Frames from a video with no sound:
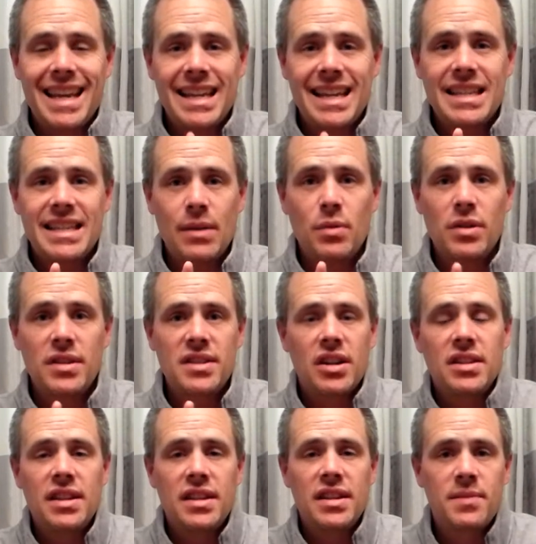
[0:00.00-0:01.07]
is it will
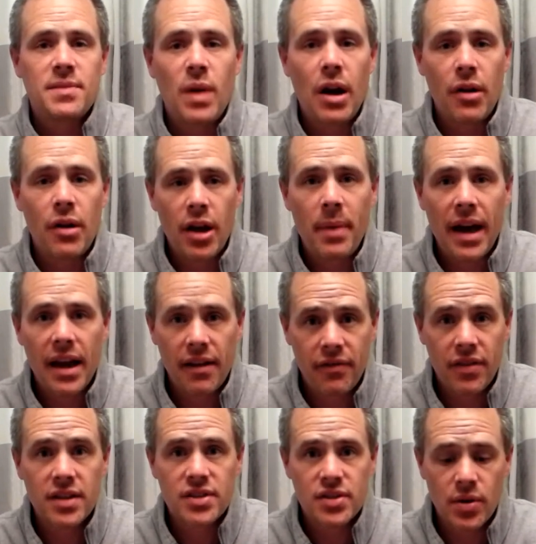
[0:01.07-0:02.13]
start to sprout up out of
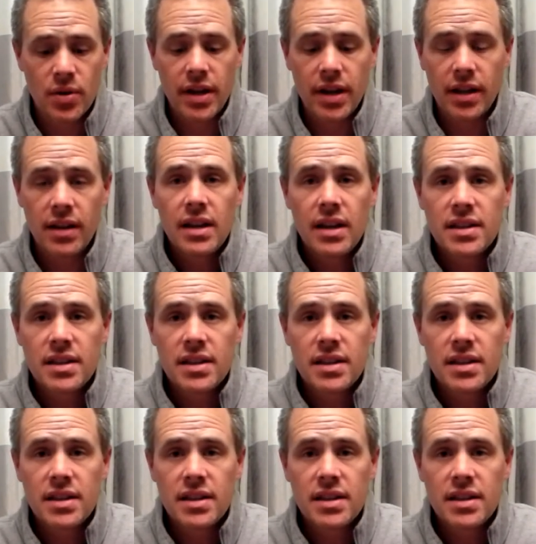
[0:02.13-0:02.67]
the soil.